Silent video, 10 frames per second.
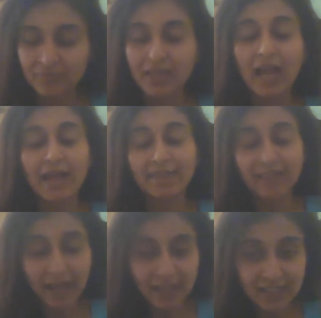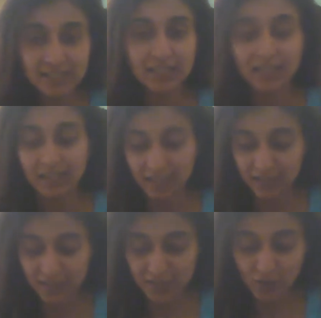And that
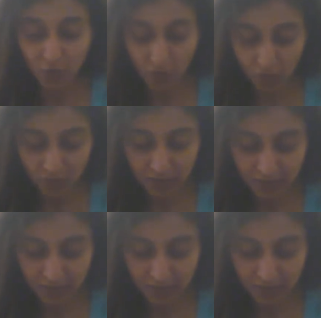is all